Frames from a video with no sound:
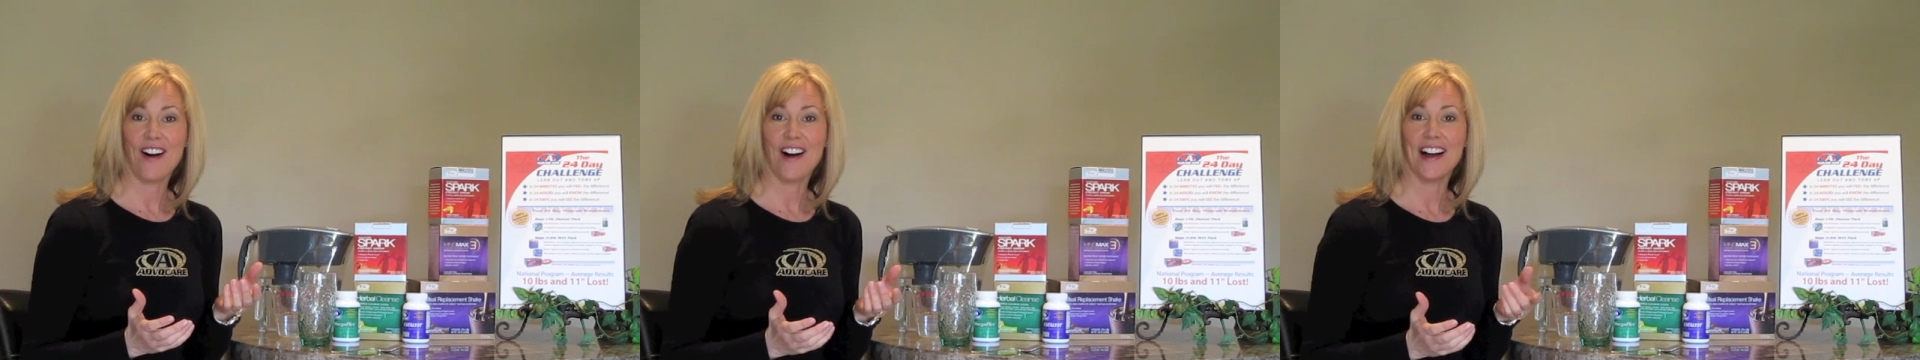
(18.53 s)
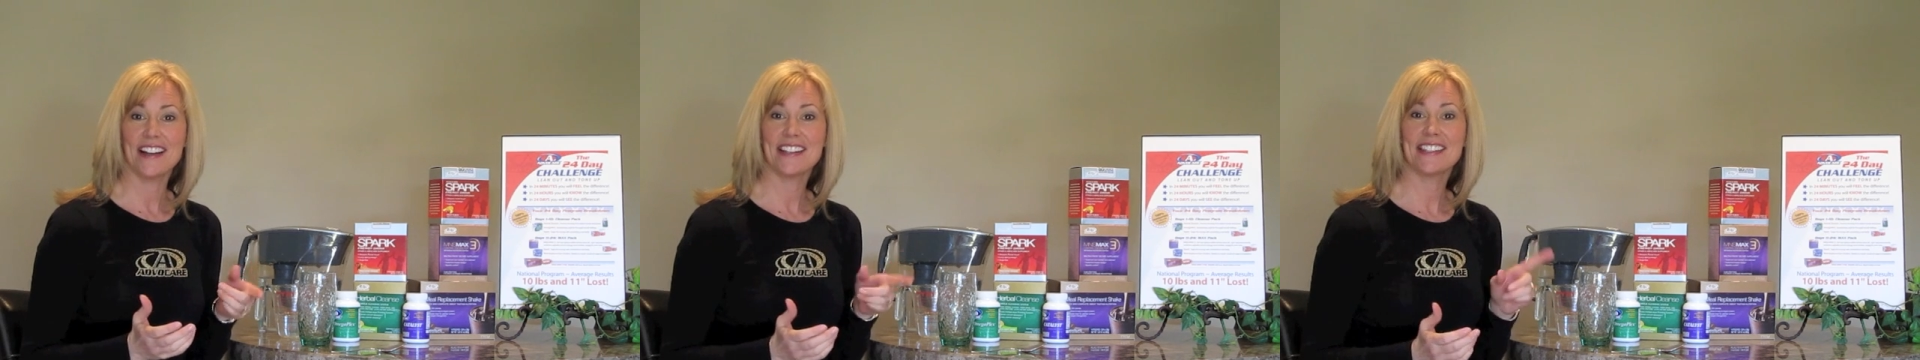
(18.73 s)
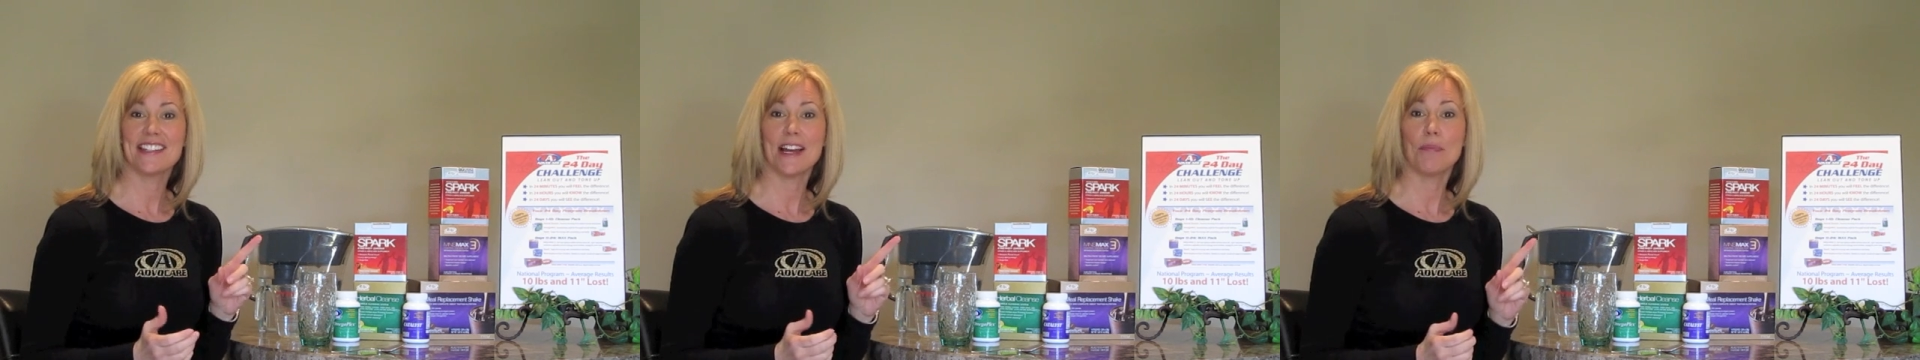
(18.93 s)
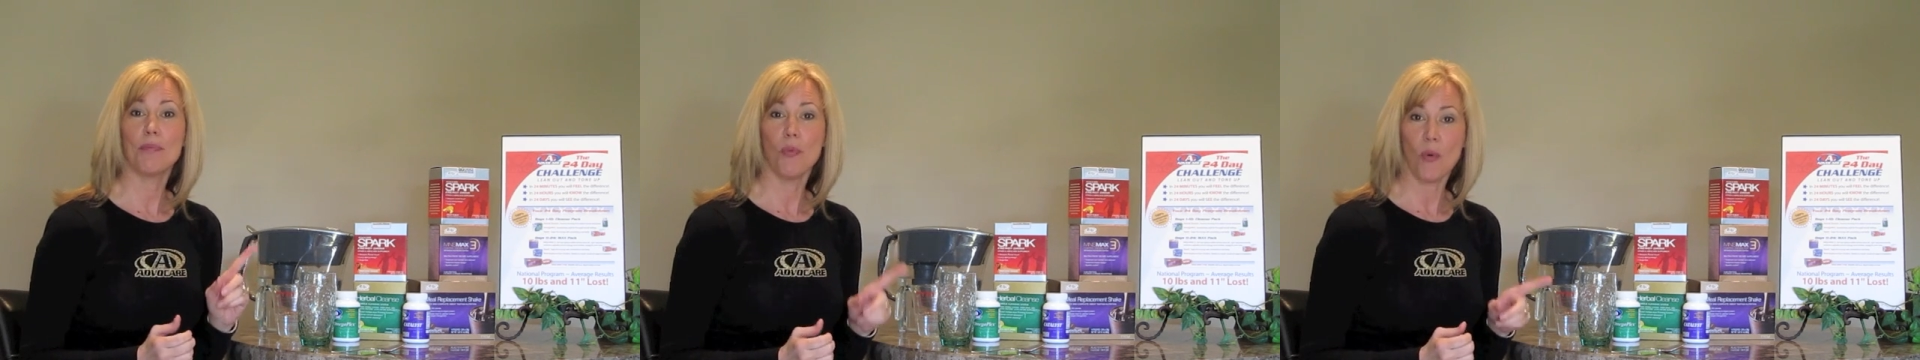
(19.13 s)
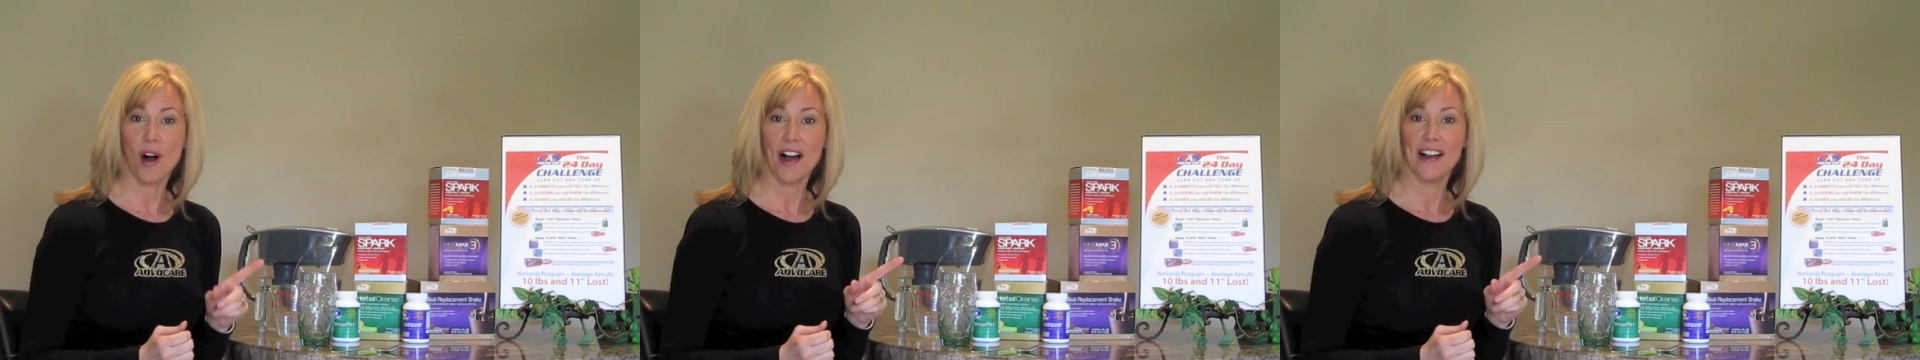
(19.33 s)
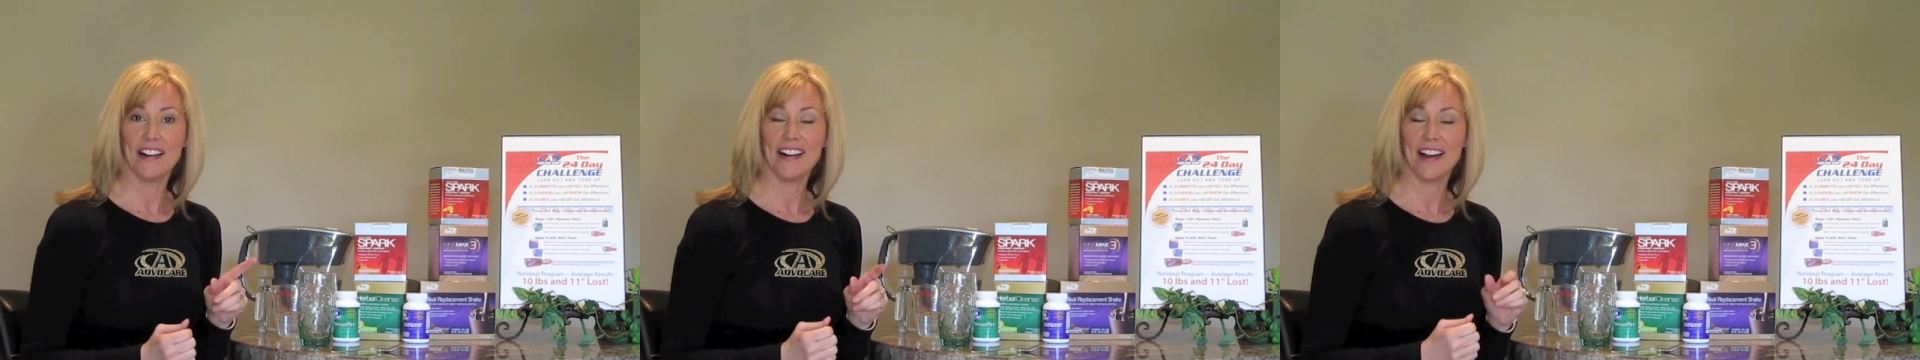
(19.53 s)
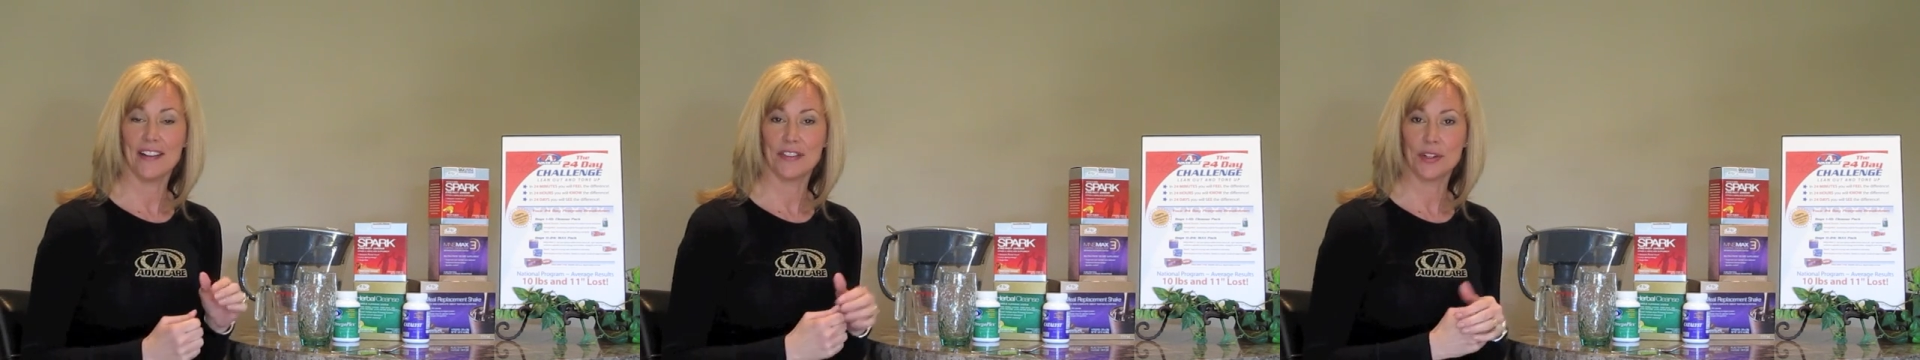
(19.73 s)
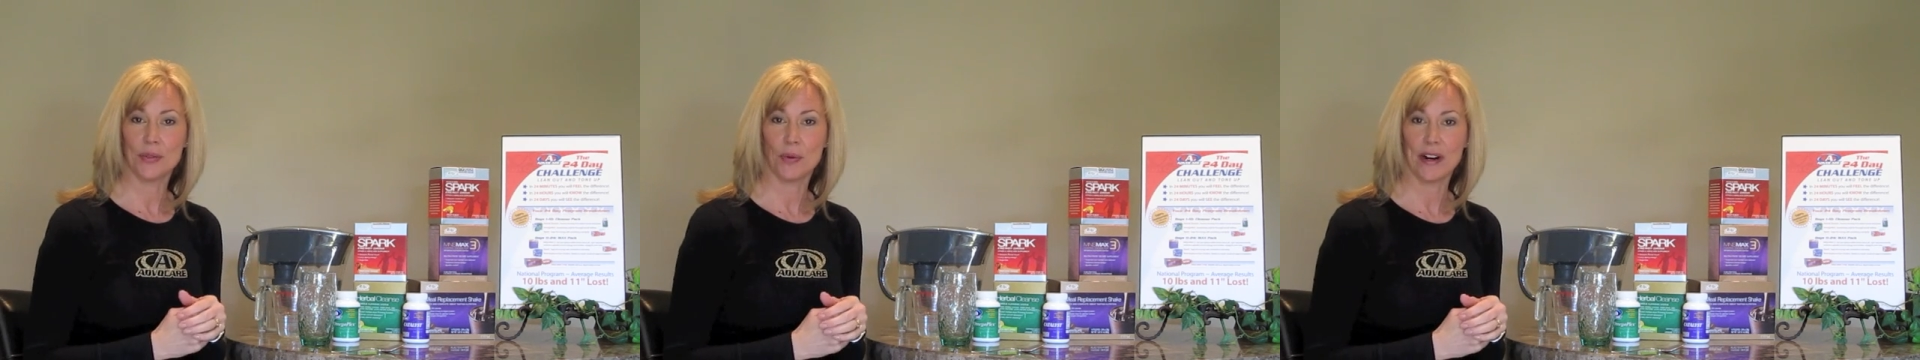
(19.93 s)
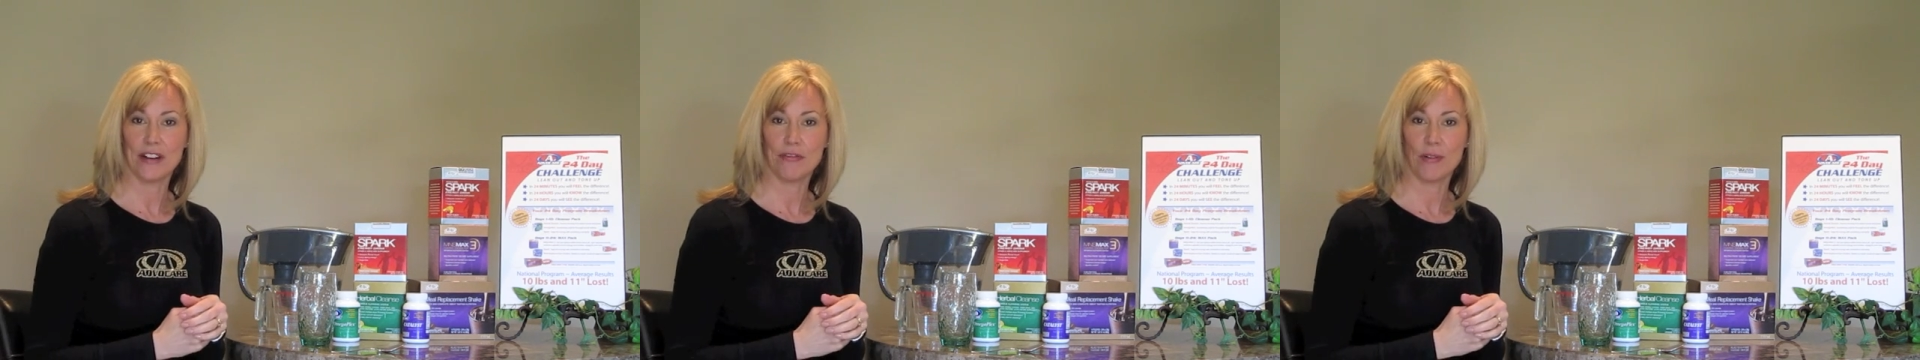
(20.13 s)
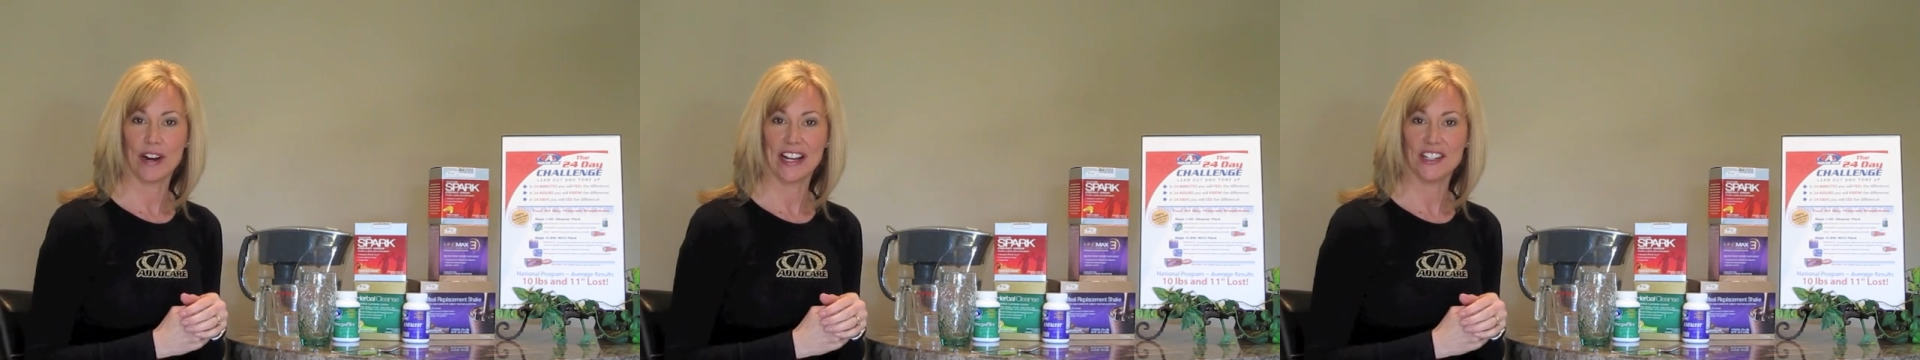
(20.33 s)
on step 1 of the
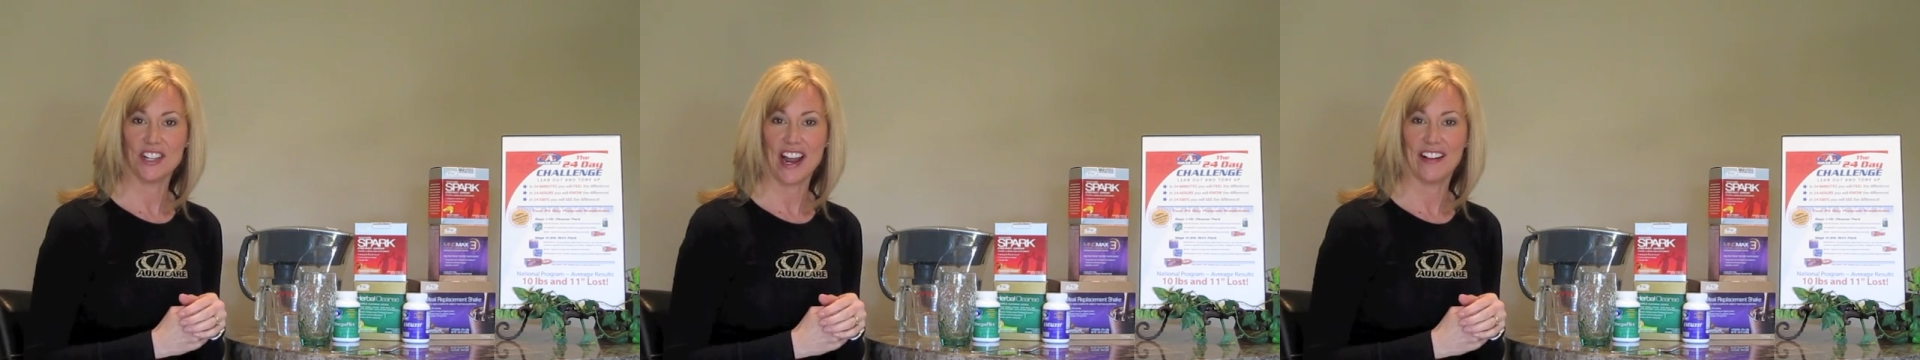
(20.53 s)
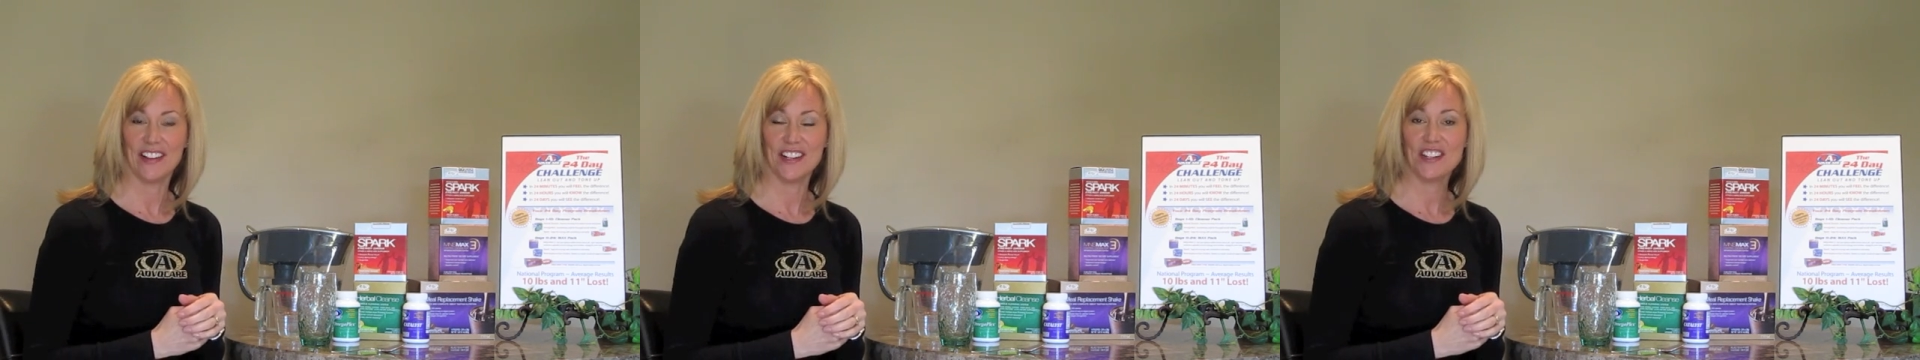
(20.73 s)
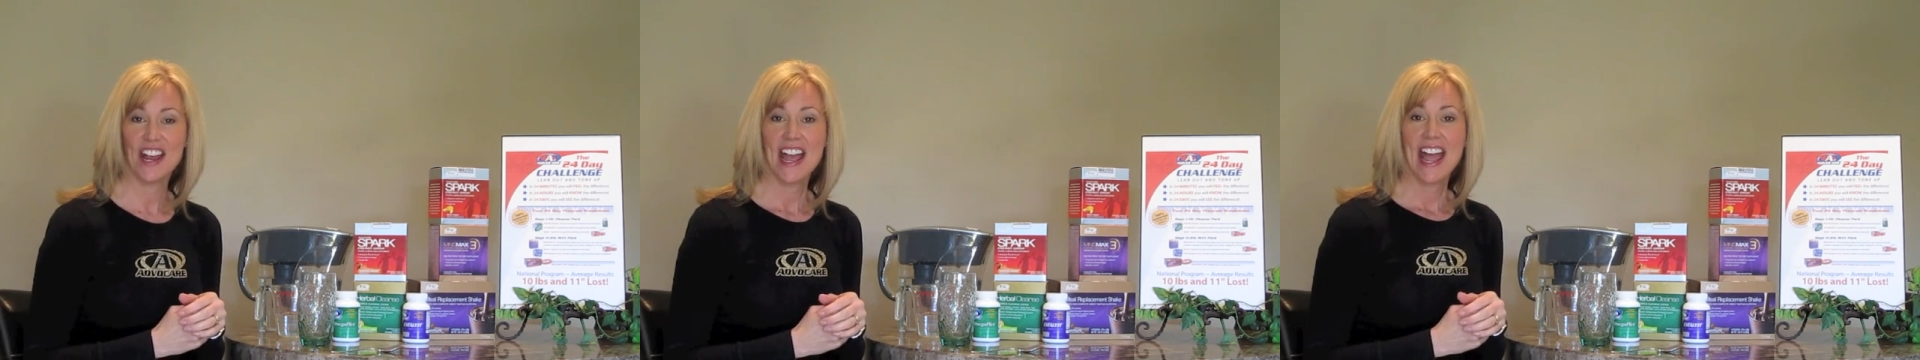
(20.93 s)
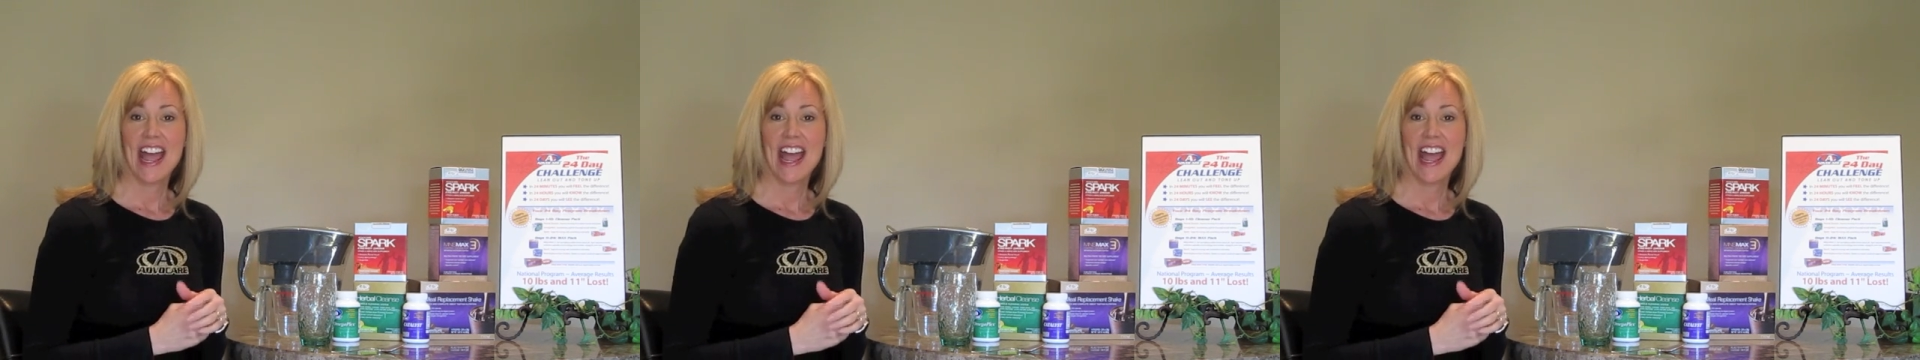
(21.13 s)
24-Day Challenge,